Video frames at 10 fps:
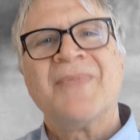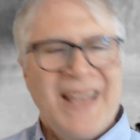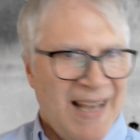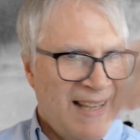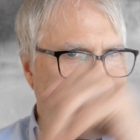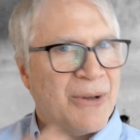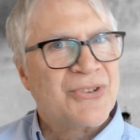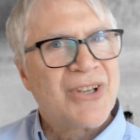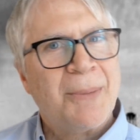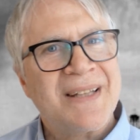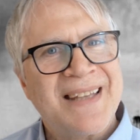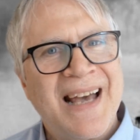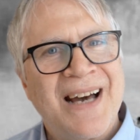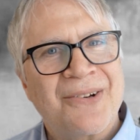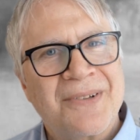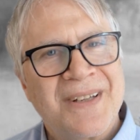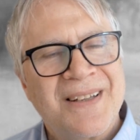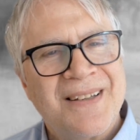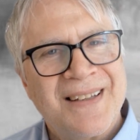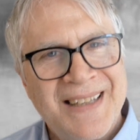and now it's coming down,
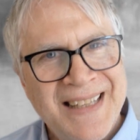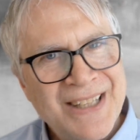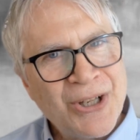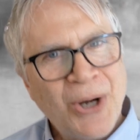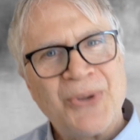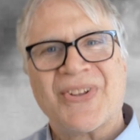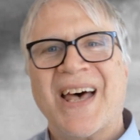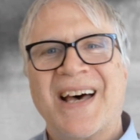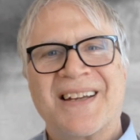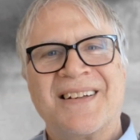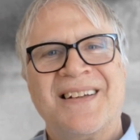and he knows that.